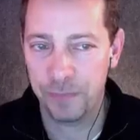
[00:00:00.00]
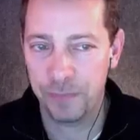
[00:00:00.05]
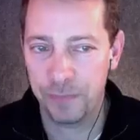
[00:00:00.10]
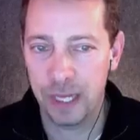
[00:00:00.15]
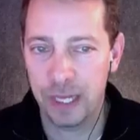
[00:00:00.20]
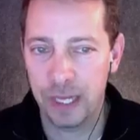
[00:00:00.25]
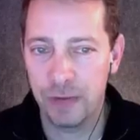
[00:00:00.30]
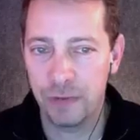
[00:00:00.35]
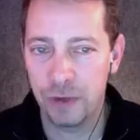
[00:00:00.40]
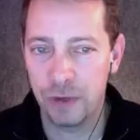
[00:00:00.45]

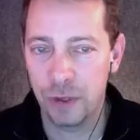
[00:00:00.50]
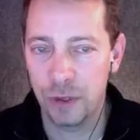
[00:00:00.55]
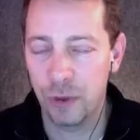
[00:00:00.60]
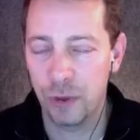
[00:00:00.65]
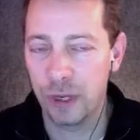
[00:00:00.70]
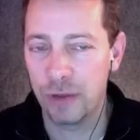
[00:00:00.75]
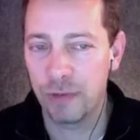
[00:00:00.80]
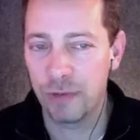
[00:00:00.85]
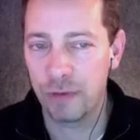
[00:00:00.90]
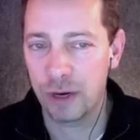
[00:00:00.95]
And if you're
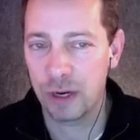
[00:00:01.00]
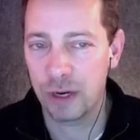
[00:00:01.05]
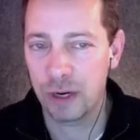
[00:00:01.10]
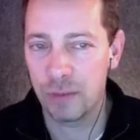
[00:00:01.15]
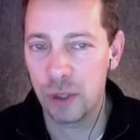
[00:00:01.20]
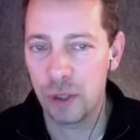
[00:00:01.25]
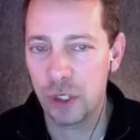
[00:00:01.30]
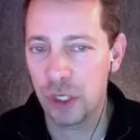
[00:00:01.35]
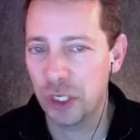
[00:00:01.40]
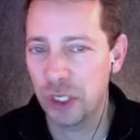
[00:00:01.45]
doing it for
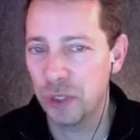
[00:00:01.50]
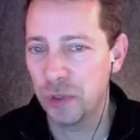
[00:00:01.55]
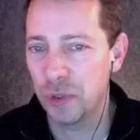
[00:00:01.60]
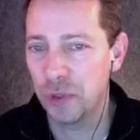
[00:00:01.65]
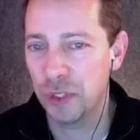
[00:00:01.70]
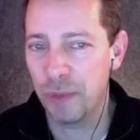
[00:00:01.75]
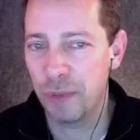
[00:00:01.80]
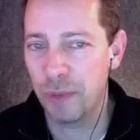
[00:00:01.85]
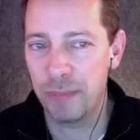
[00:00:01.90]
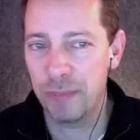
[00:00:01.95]
commercial
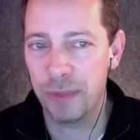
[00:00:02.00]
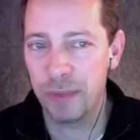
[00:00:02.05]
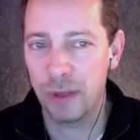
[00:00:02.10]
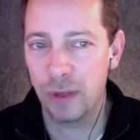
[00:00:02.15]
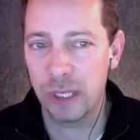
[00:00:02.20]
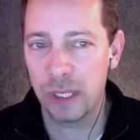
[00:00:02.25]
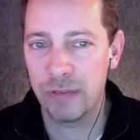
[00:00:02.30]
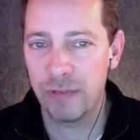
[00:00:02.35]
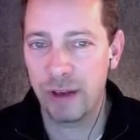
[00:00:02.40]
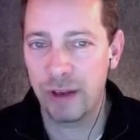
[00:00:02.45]
use, it might be
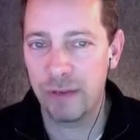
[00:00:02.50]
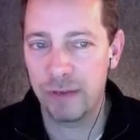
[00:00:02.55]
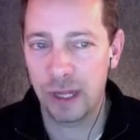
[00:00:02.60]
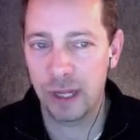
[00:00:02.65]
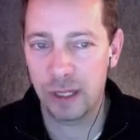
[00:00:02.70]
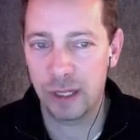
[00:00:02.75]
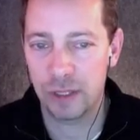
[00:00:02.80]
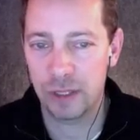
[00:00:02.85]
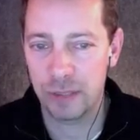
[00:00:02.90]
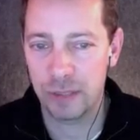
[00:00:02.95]
only
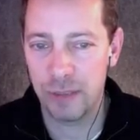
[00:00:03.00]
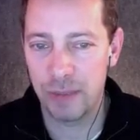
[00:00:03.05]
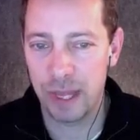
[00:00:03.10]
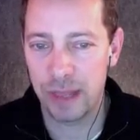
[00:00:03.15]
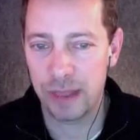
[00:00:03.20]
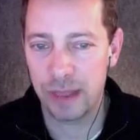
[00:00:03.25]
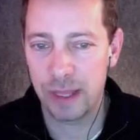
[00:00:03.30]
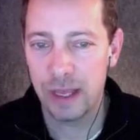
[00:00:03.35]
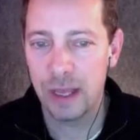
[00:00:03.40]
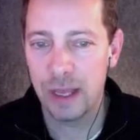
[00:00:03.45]
$5 a month.